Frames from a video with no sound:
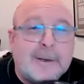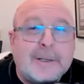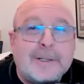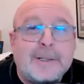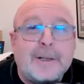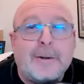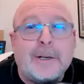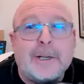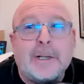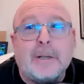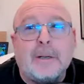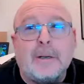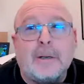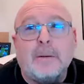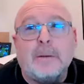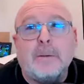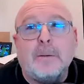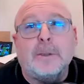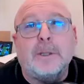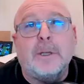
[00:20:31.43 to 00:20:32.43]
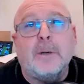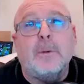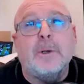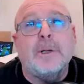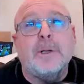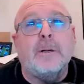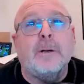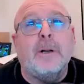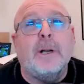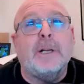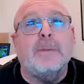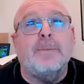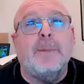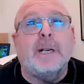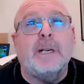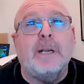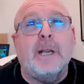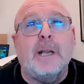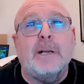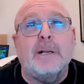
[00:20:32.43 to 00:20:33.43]
So is your so was your
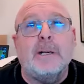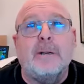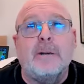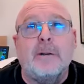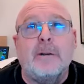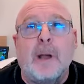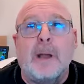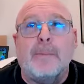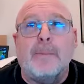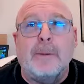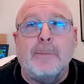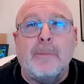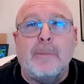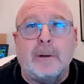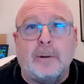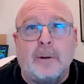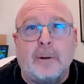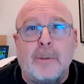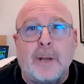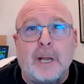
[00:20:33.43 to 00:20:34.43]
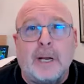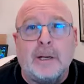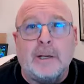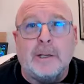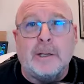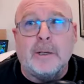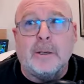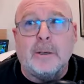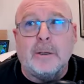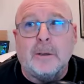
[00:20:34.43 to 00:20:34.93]
expectation you might be micromanaged?